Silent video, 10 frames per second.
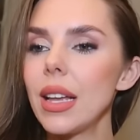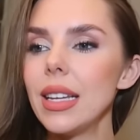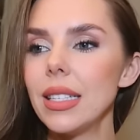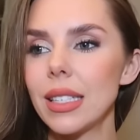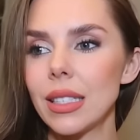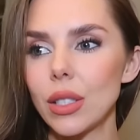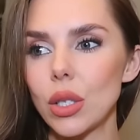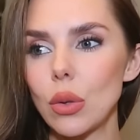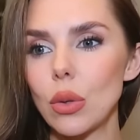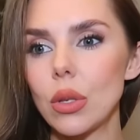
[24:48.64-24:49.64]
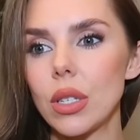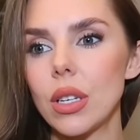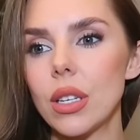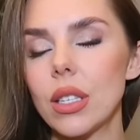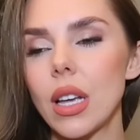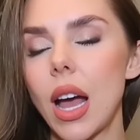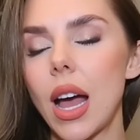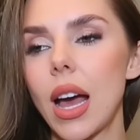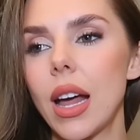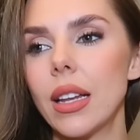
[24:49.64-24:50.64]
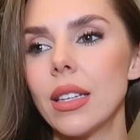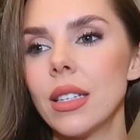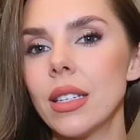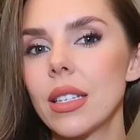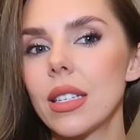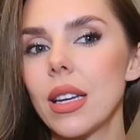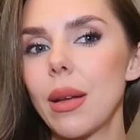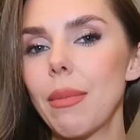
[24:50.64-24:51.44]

eating disorders and